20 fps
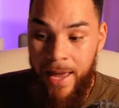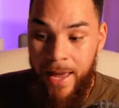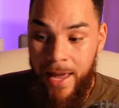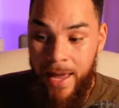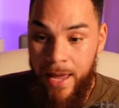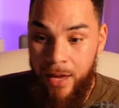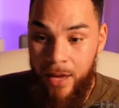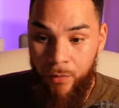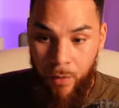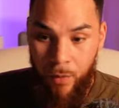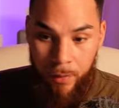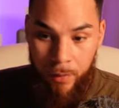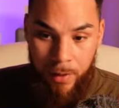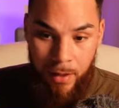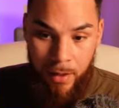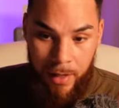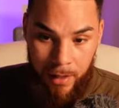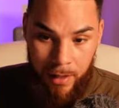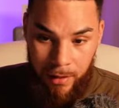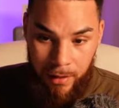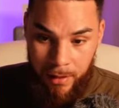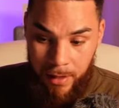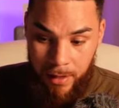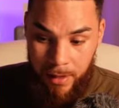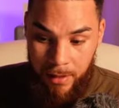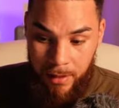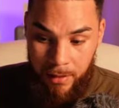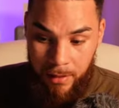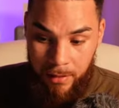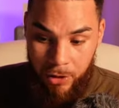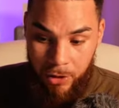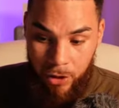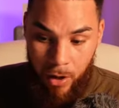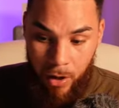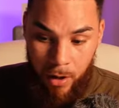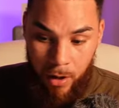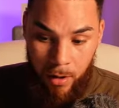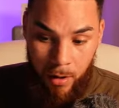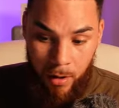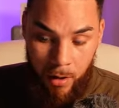And when we look at the
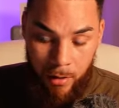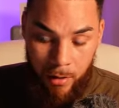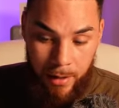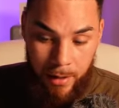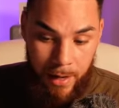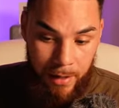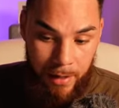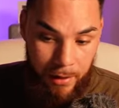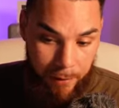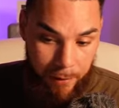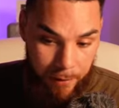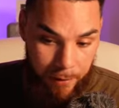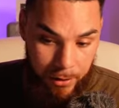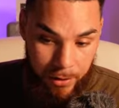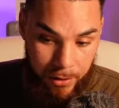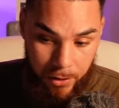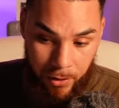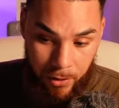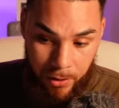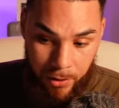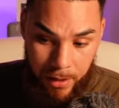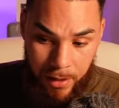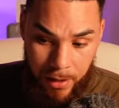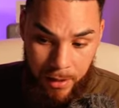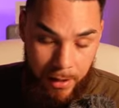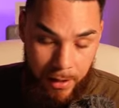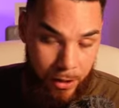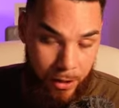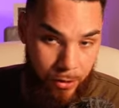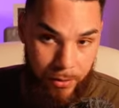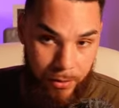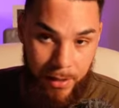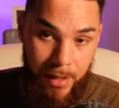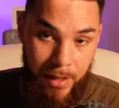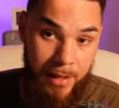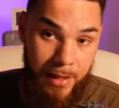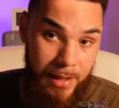chart on a different screen, then you'll see